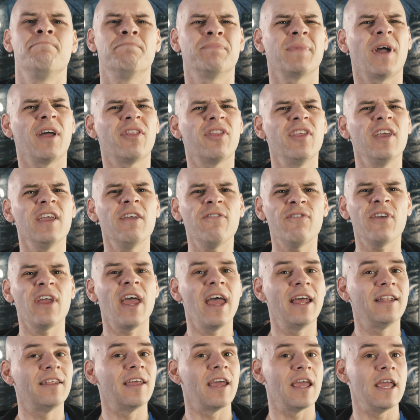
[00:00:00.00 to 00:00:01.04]
I think if you
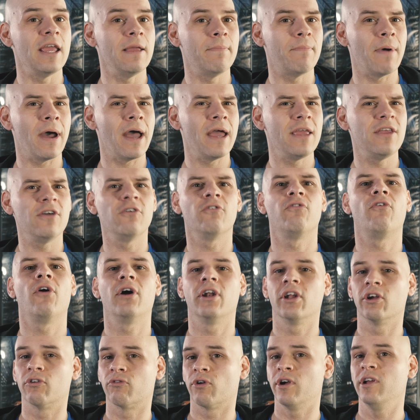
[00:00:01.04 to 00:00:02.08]
head to eBay, you'll find
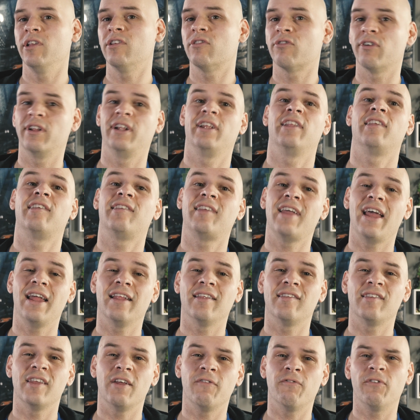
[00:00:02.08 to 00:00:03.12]
a green screen and stand
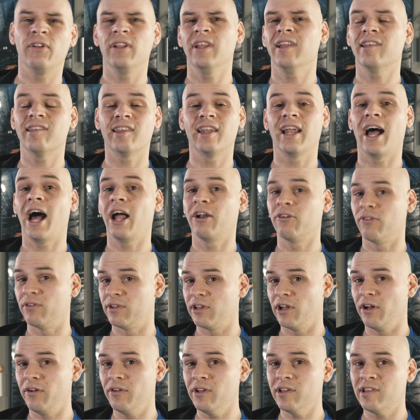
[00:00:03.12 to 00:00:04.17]
set for less than
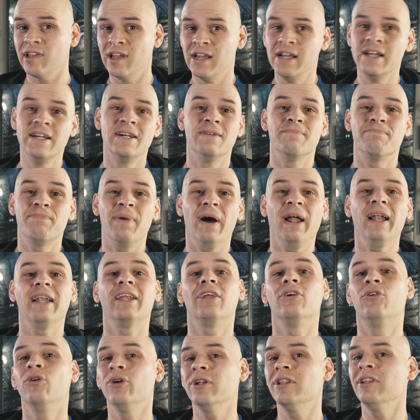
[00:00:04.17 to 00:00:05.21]
$100,
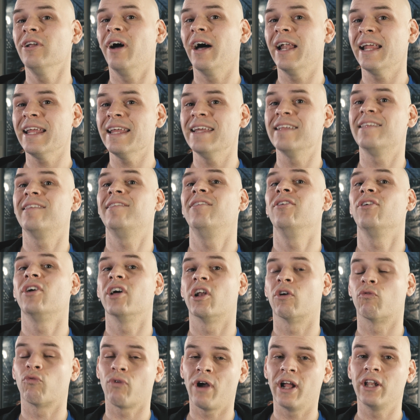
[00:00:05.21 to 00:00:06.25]
but good lighting is still going
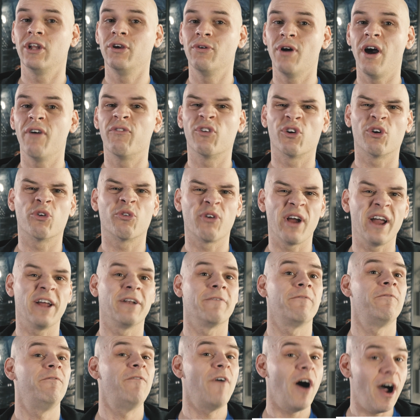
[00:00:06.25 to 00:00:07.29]
to run you over
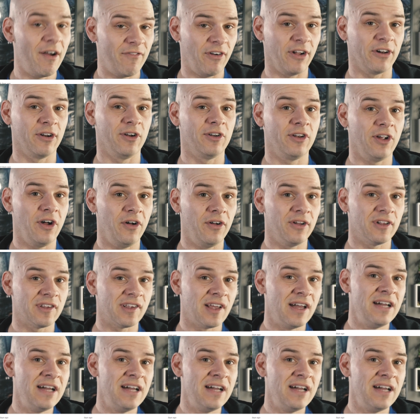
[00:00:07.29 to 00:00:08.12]
around $500.